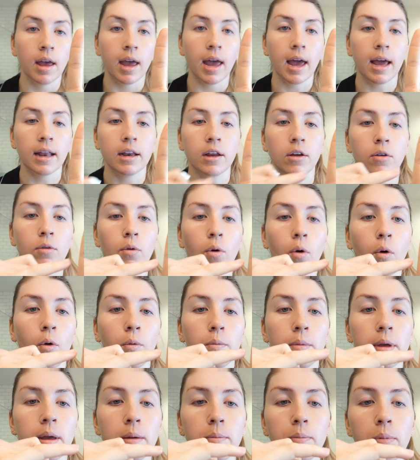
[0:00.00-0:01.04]
and you
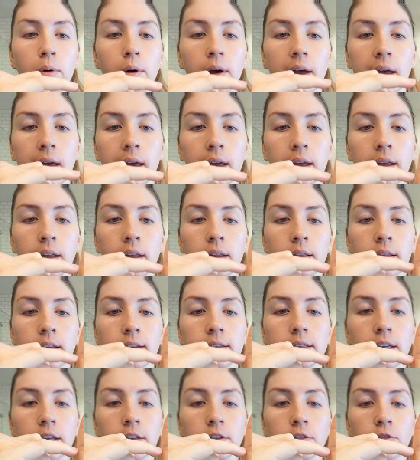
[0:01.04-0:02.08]
only put the
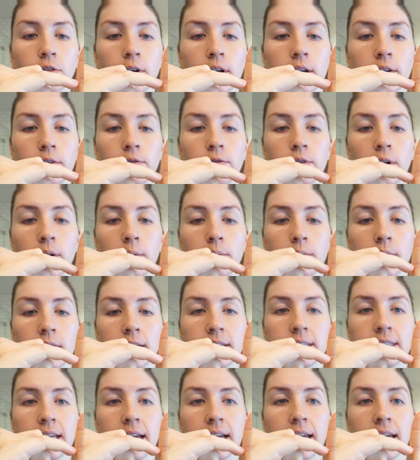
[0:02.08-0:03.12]
sunscreen from
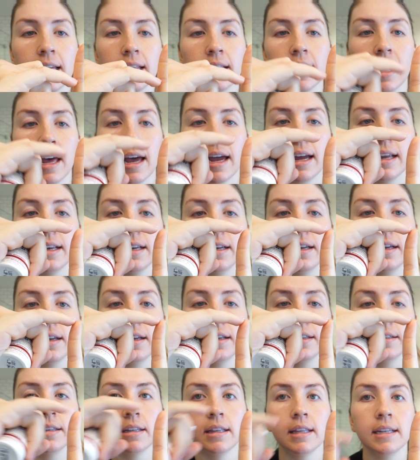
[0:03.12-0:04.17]
the second line
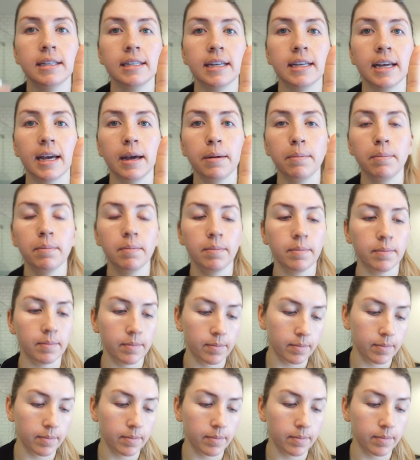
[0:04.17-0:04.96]
to the tip,